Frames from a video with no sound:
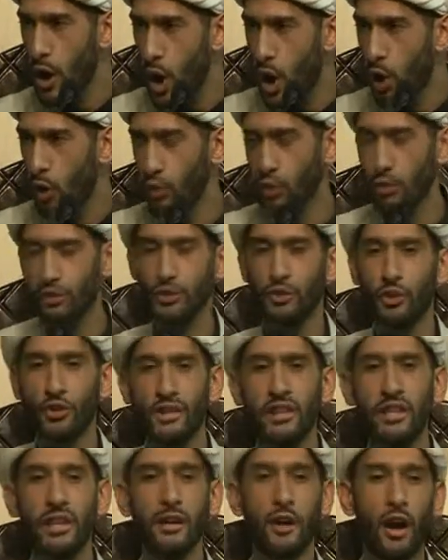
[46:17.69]
holes,
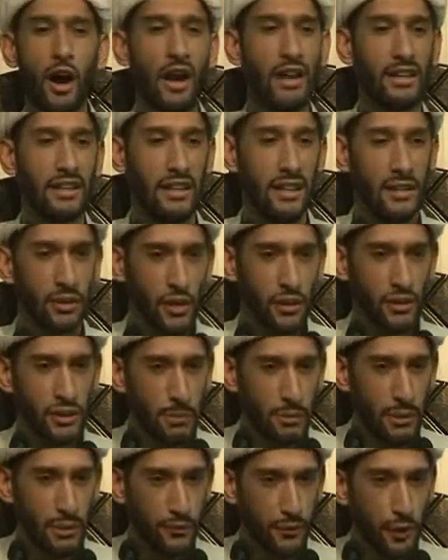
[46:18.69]
not that there are any, he
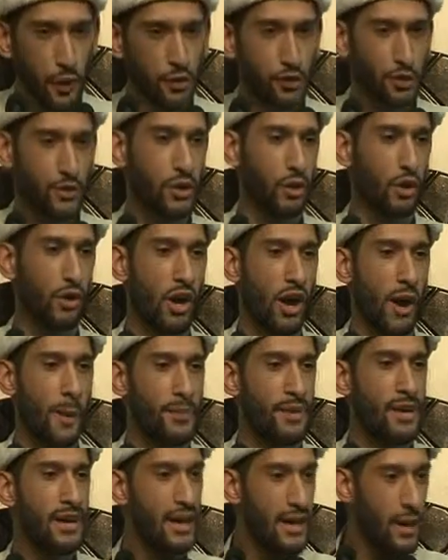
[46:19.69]
tries to pick faults with the
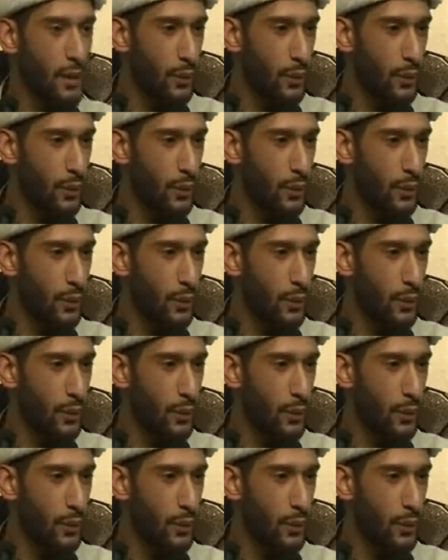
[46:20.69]
Quran.